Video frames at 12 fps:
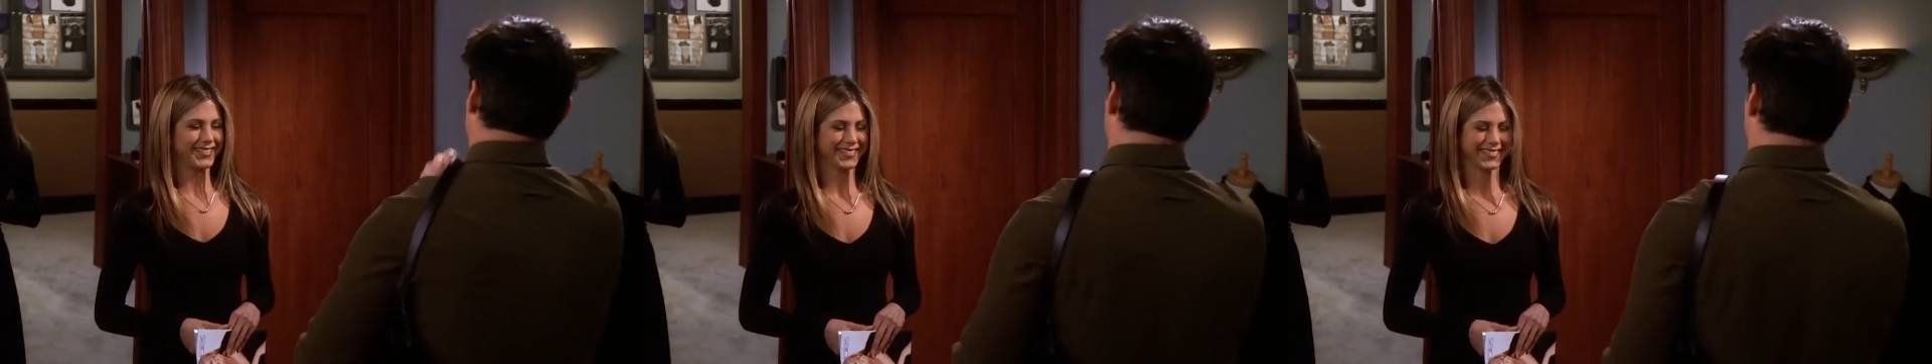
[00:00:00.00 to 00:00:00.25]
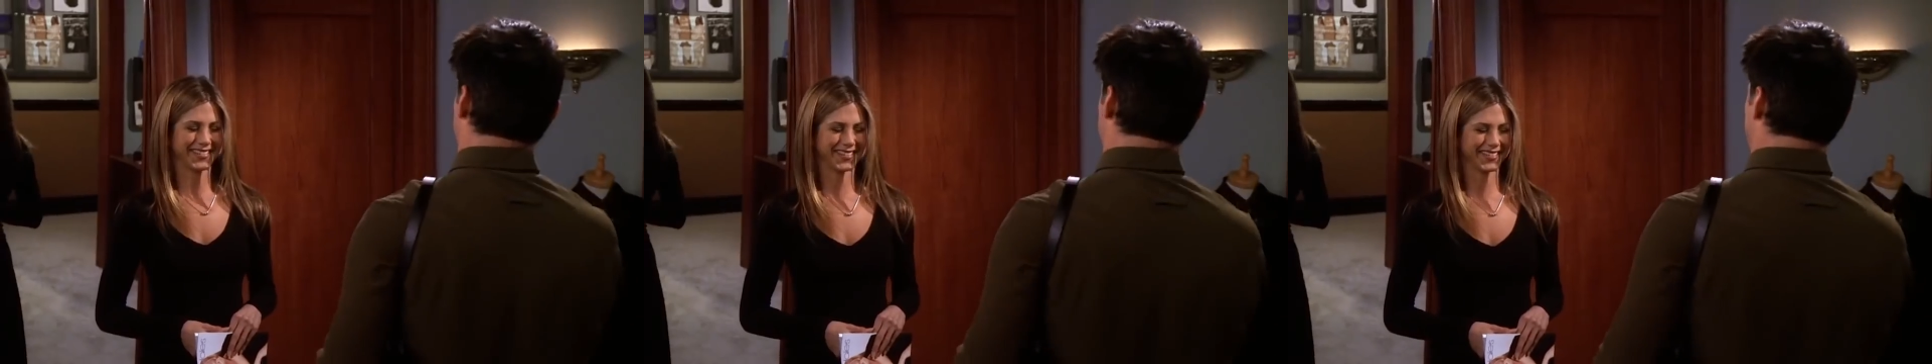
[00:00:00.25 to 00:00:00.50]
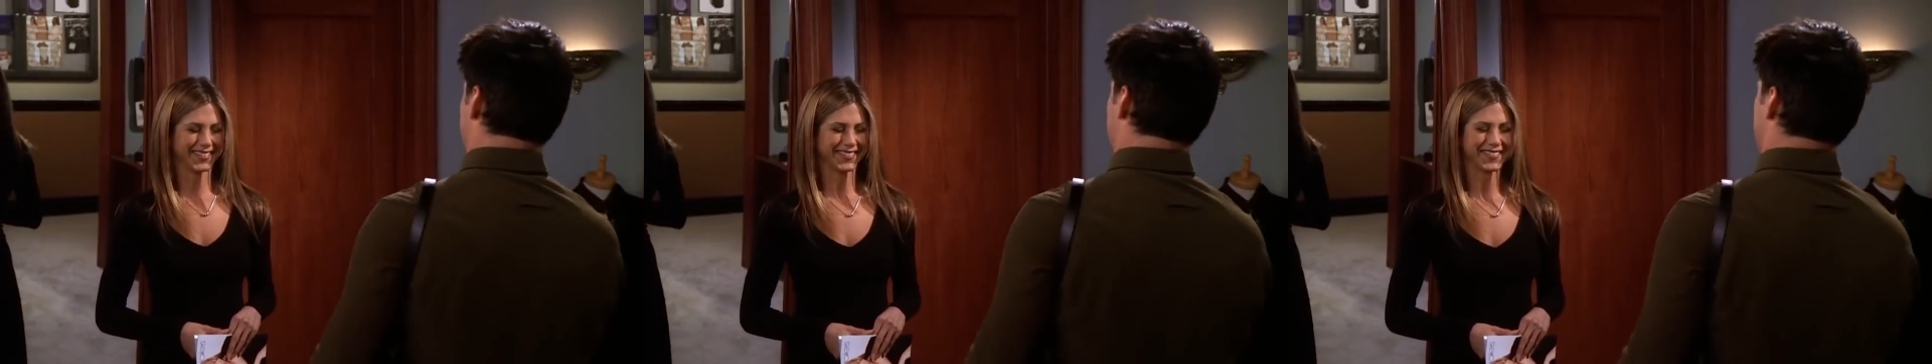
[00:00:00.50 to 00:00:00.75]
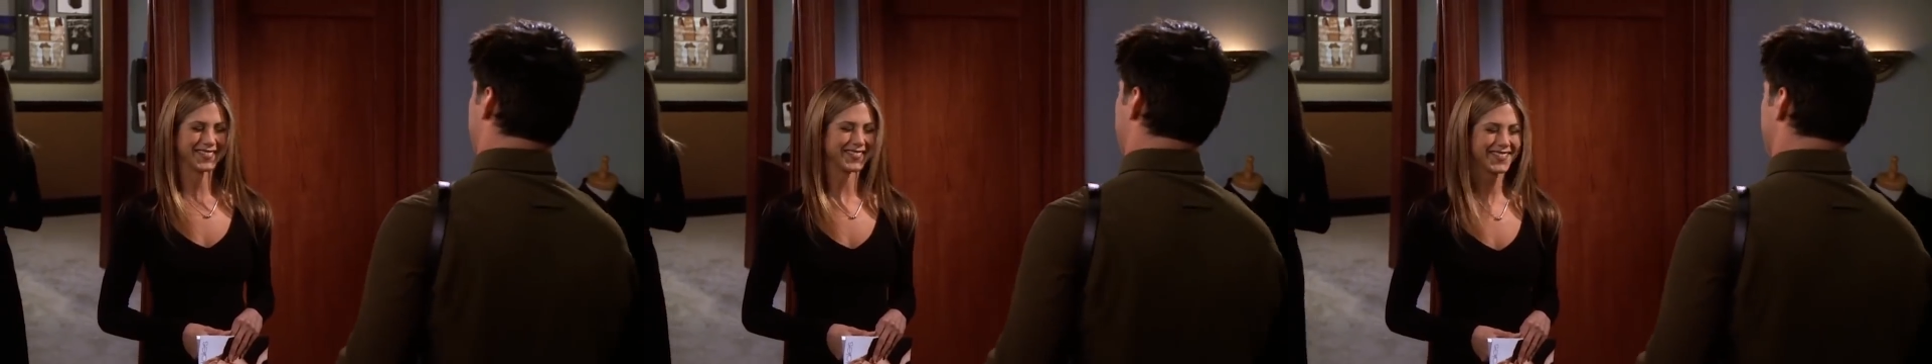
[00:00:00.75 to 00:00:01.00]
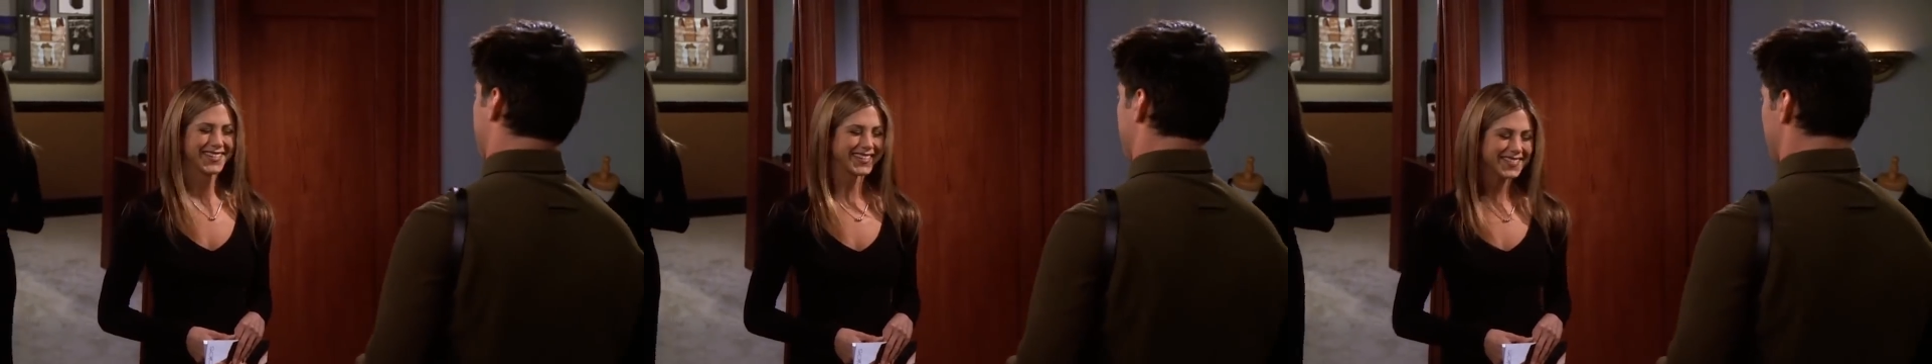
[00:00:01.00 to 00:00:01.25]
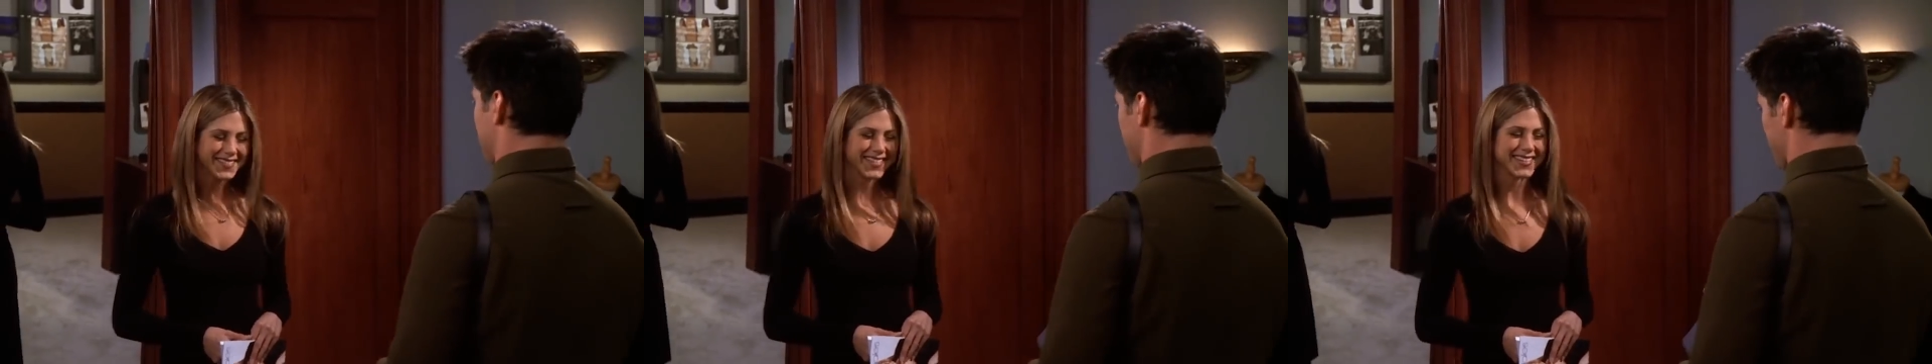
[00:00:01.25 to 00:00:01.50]
to take an
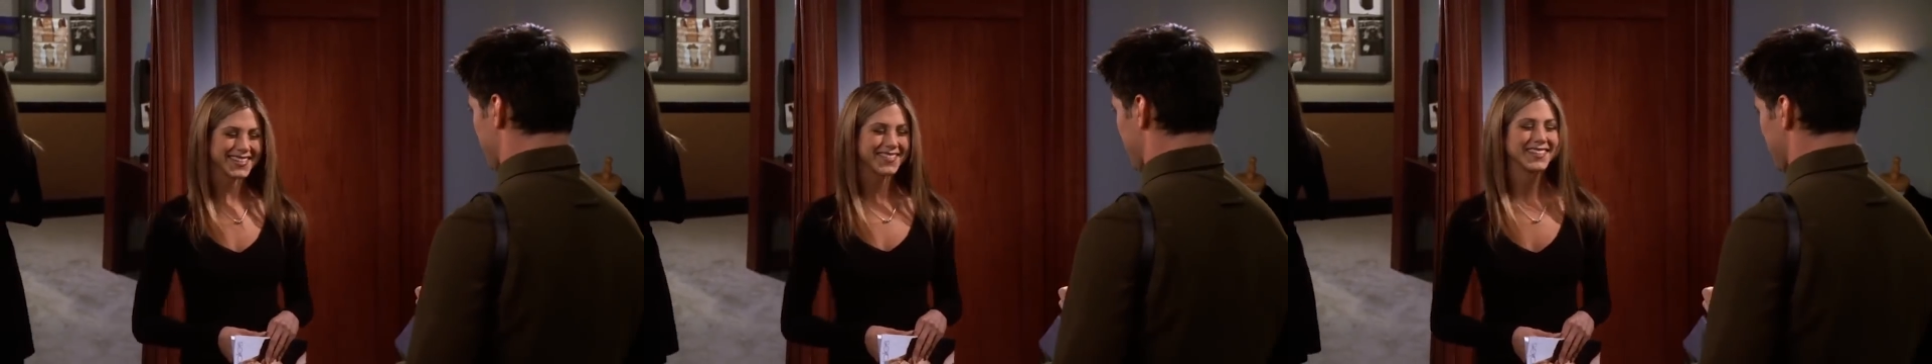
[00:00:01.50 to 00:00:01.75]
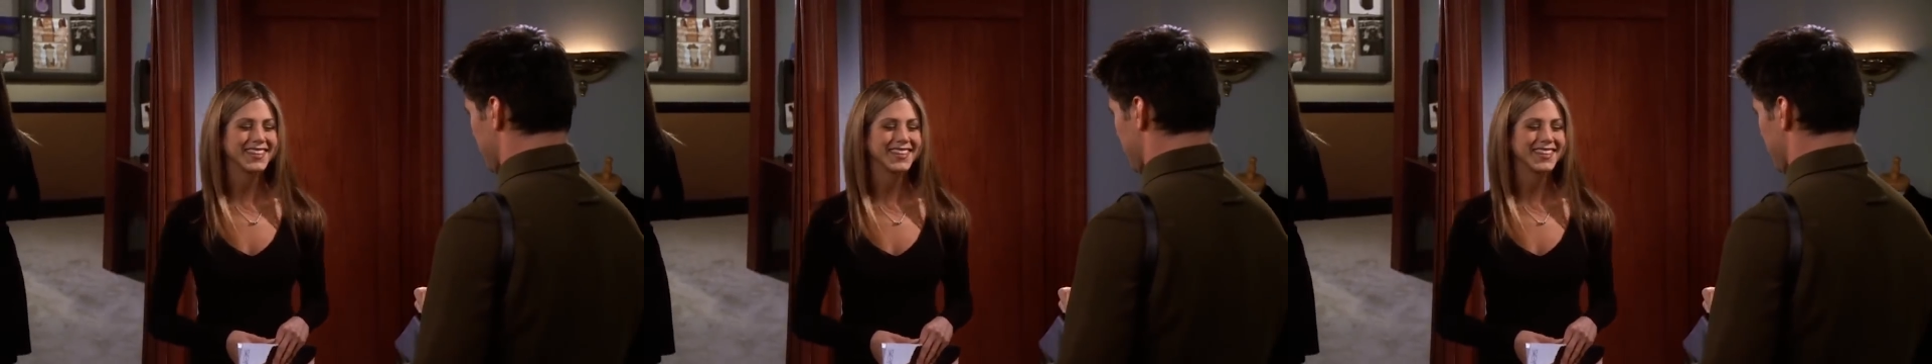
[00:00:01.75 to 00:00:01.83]
interest in